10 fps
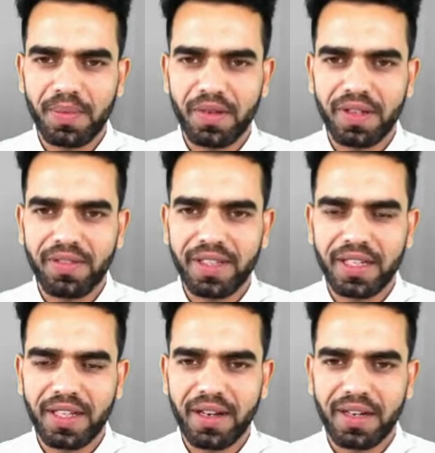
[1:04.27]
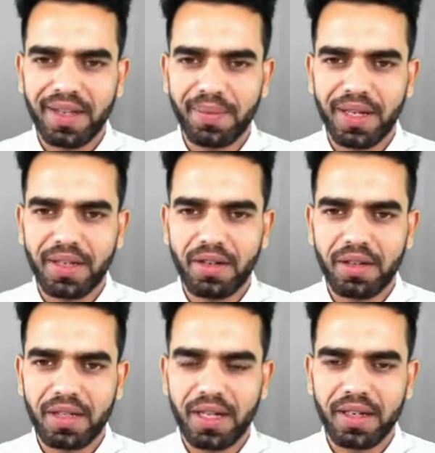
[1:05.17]
whether they are laymen or
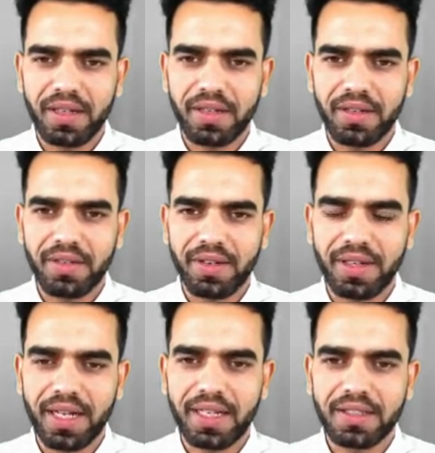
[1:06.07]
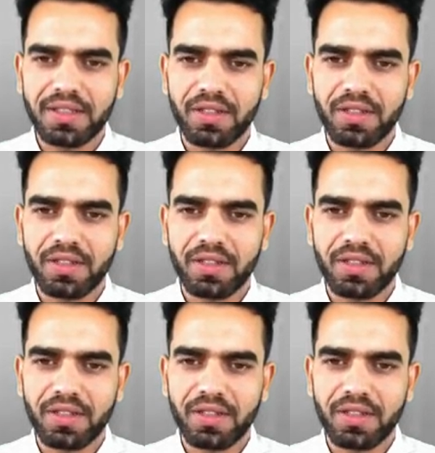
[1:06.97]
they are anyone else